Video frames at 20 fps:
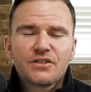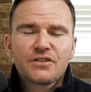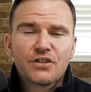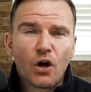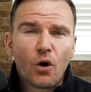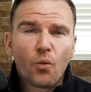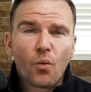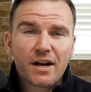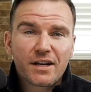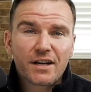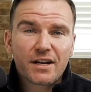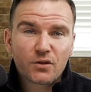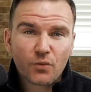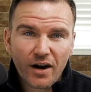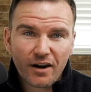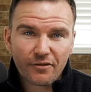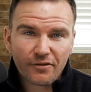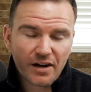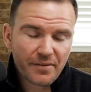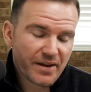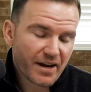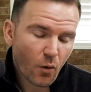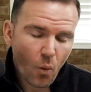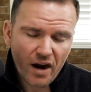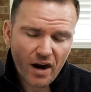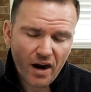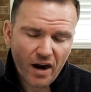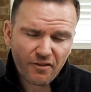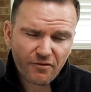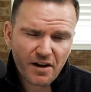So what is wireframing?
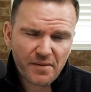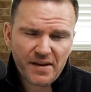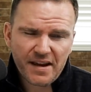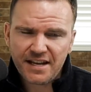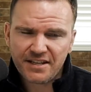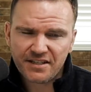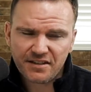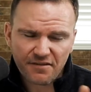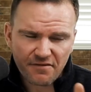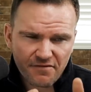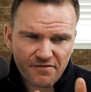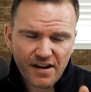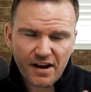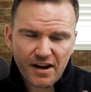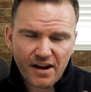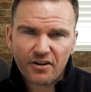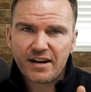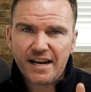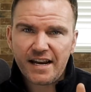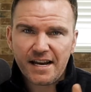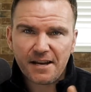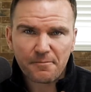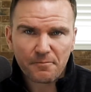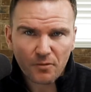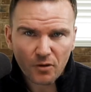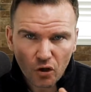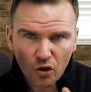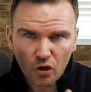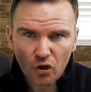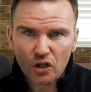Wireframing is the very
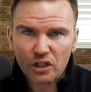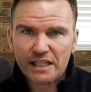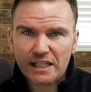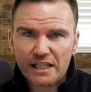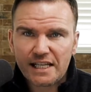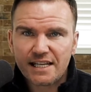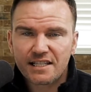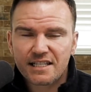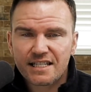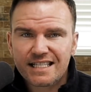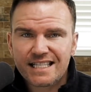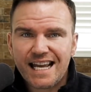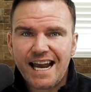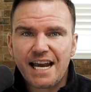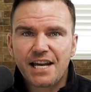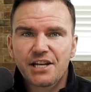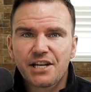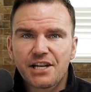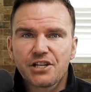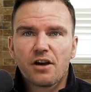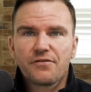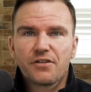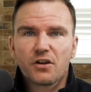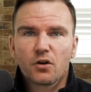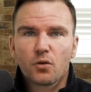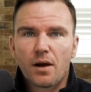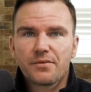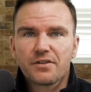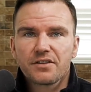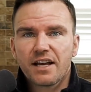early stage of your
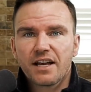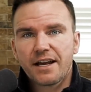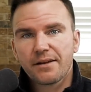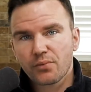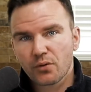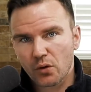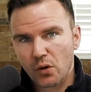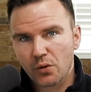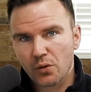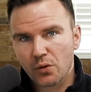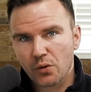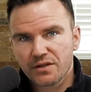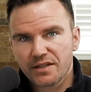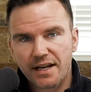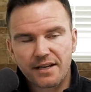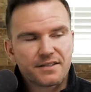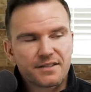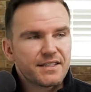web design process.